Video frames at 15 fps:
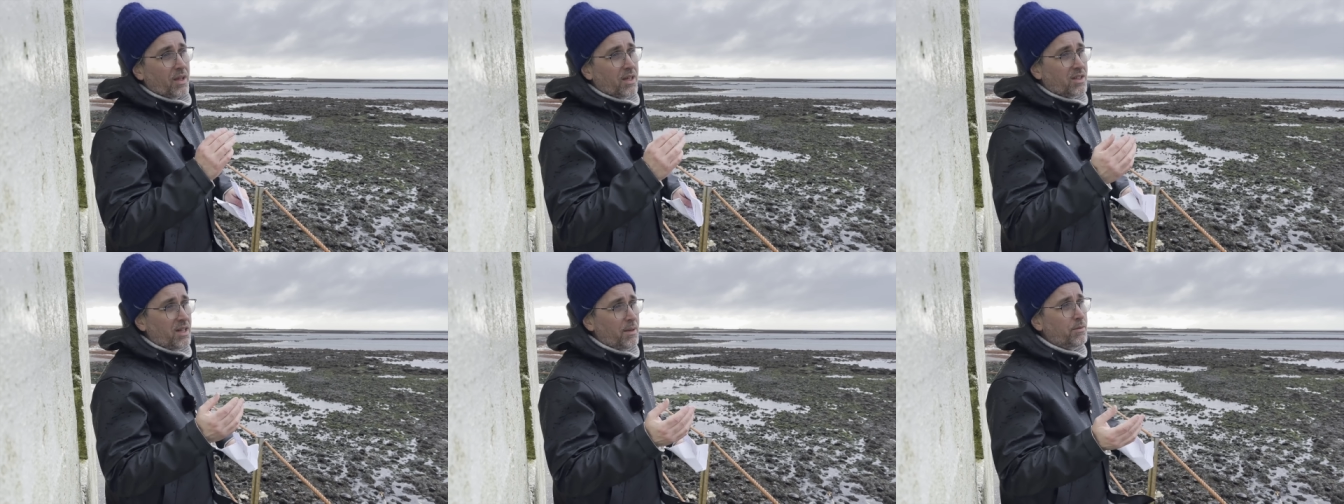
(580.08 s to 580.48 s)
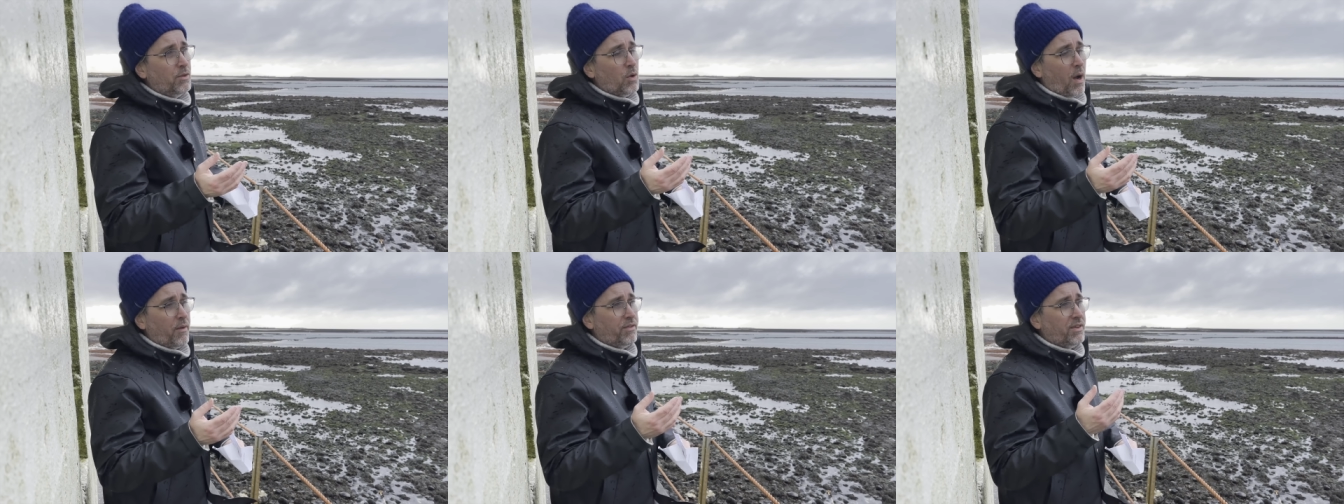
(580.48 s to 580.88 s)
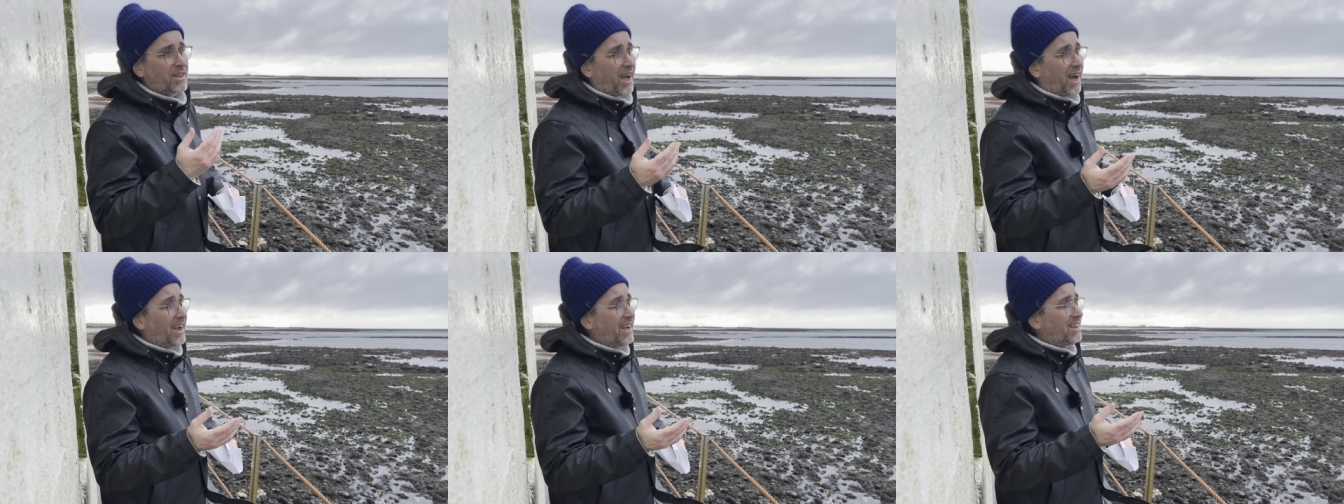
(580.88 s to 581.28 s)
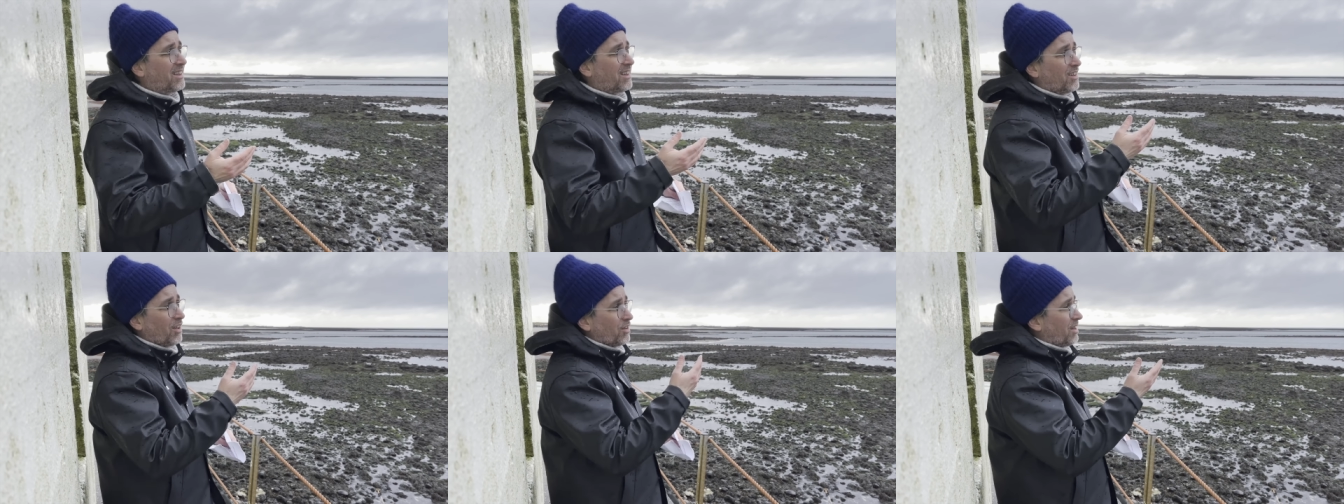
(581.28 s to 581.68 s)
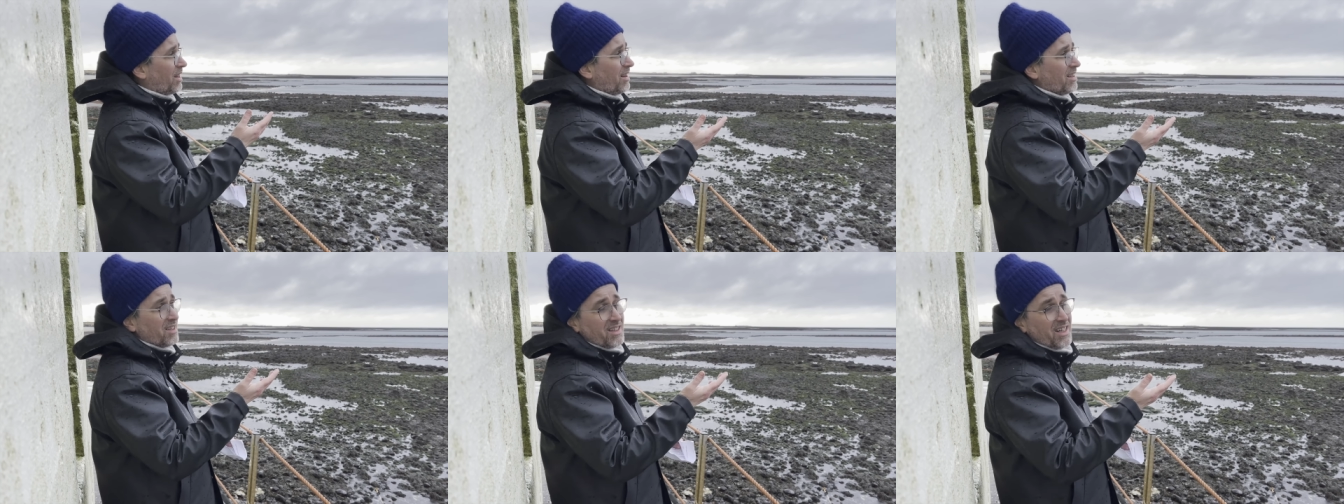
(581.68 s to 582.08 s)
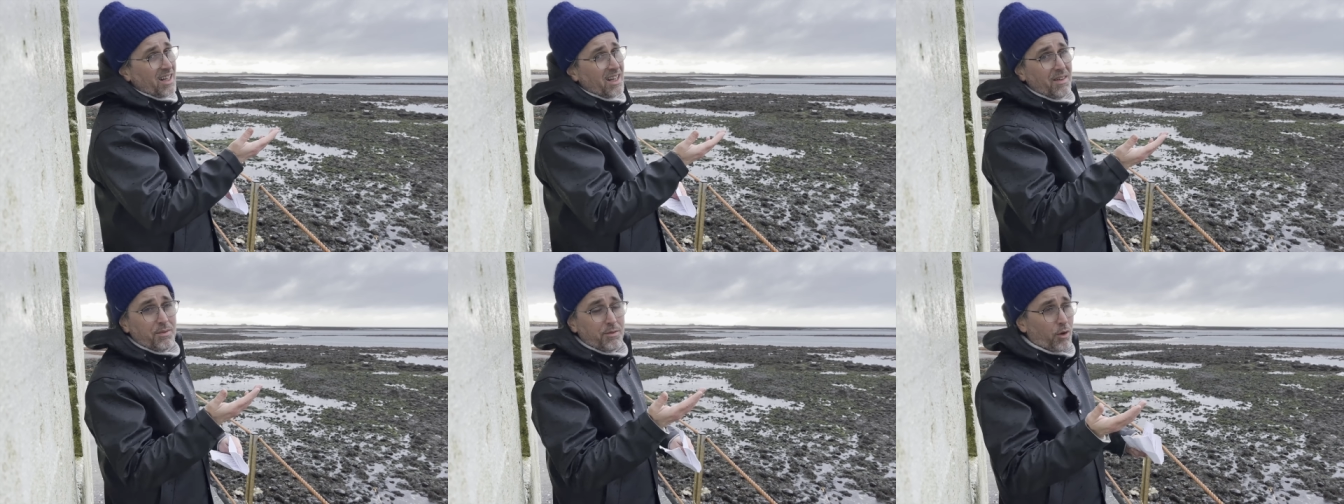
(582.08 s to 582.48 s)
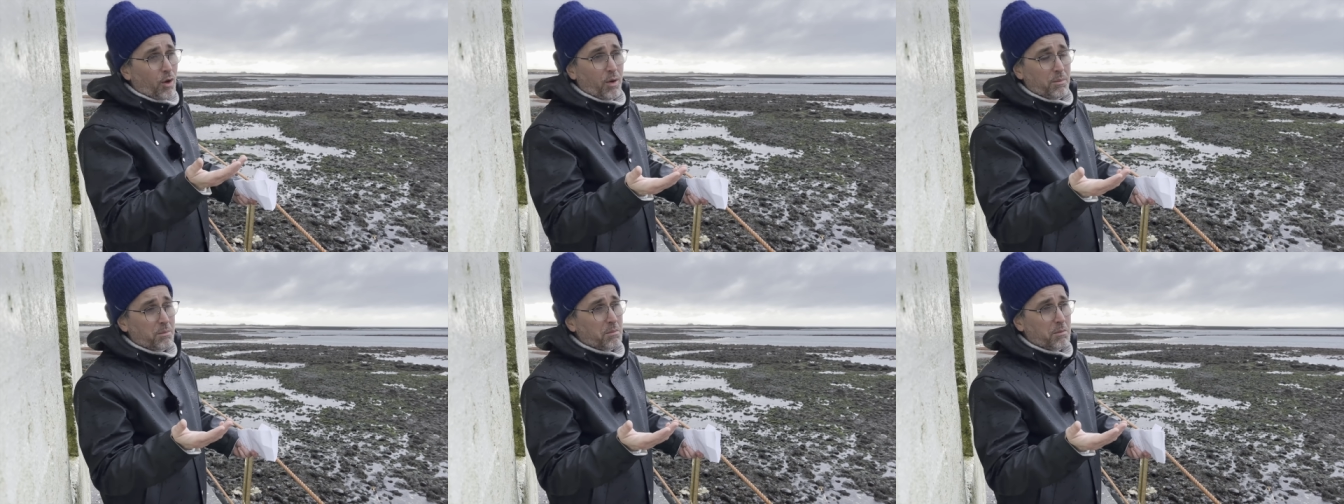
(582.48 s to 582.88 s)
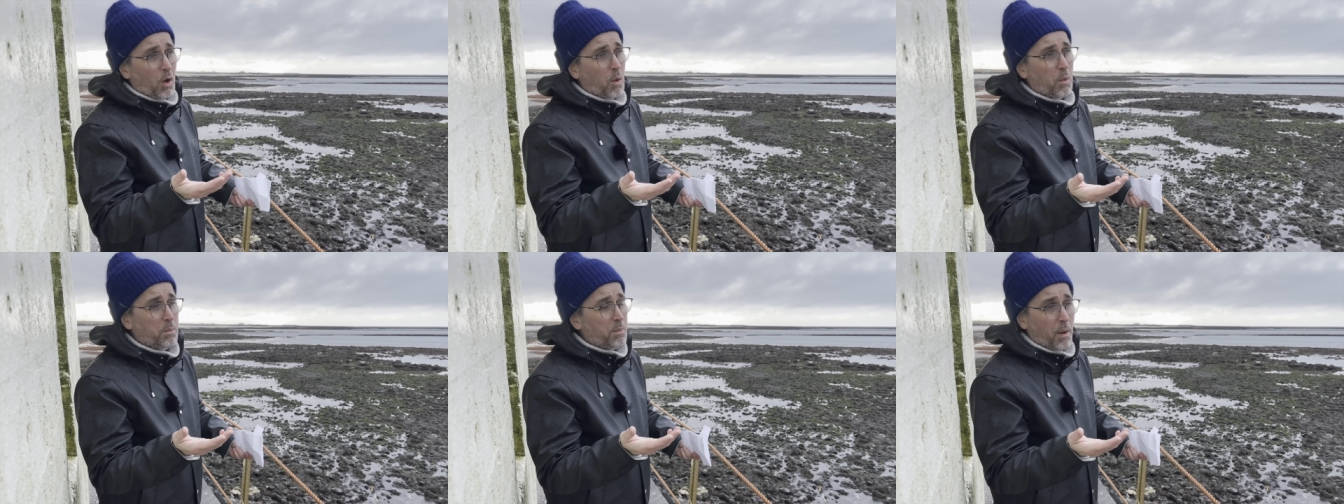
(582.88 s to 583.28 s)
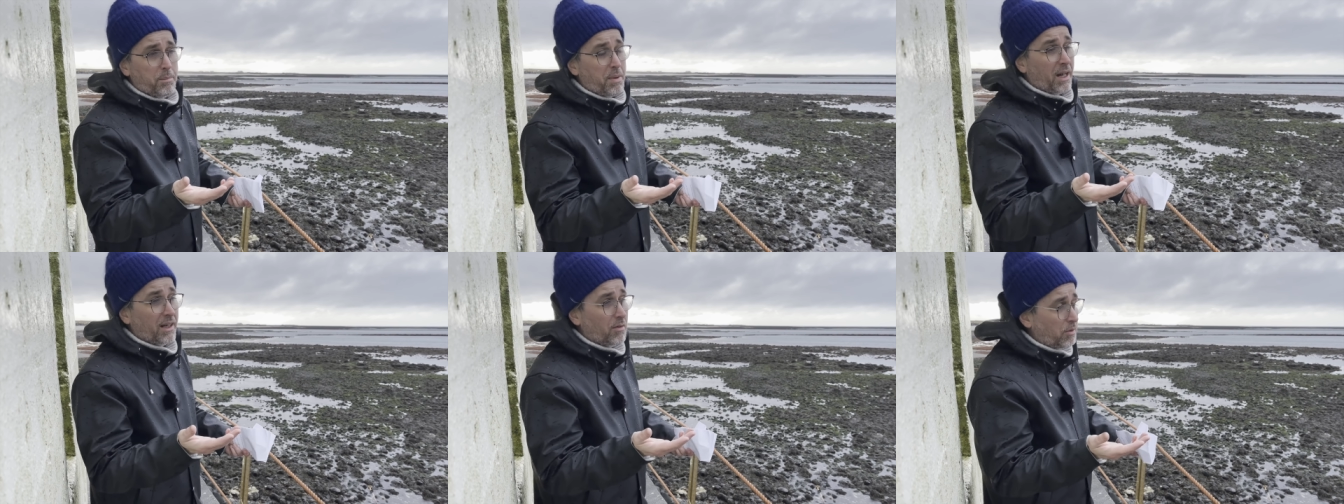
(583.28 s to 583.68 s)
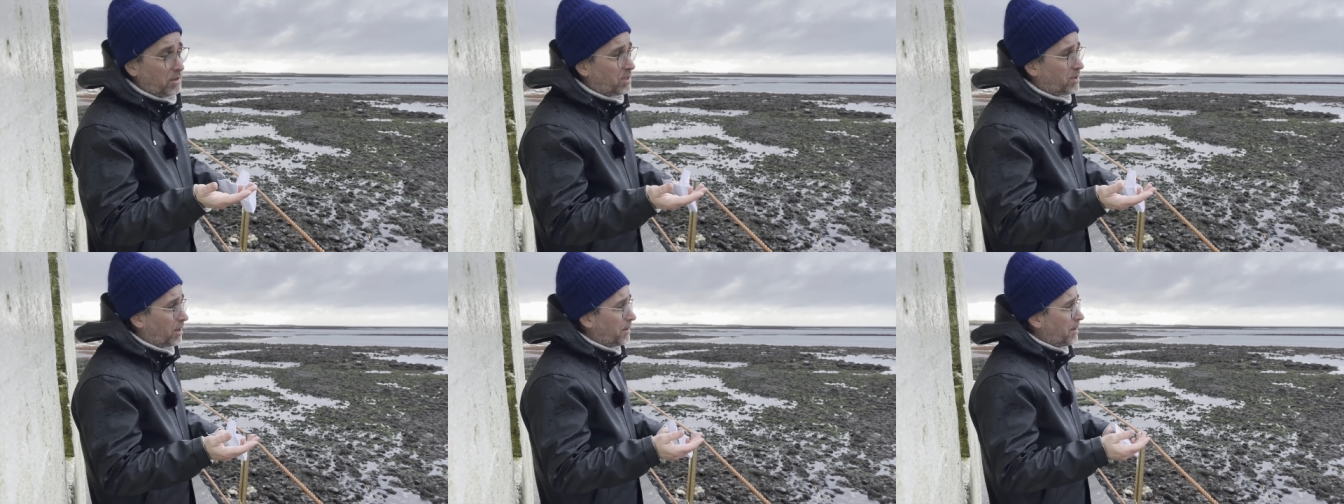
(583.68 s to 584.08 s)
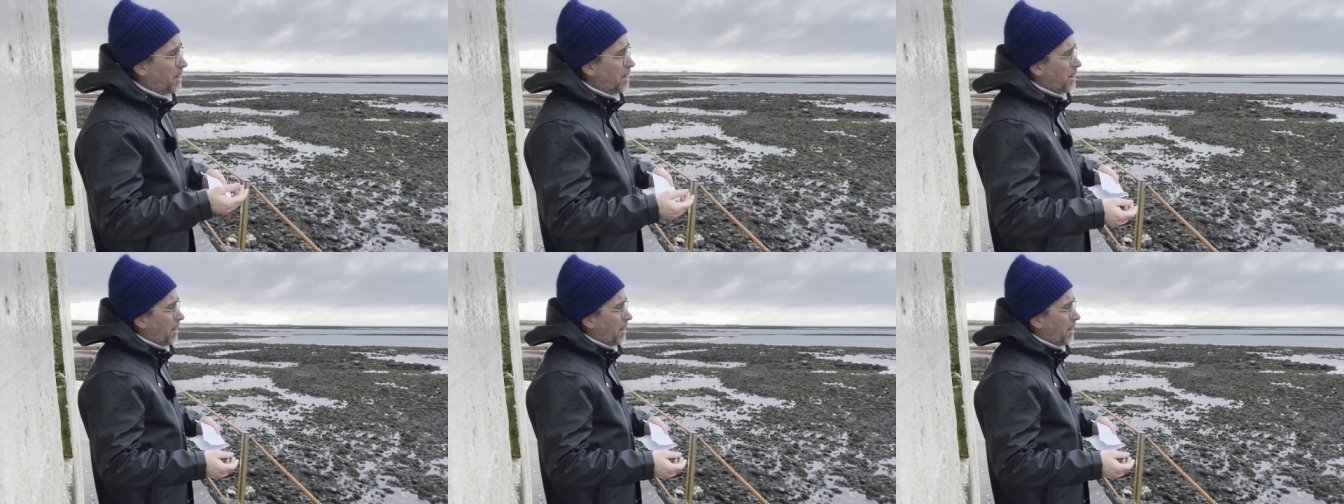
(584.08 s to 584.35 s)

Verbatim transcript: seems to have died just in the sea for no apparent reason.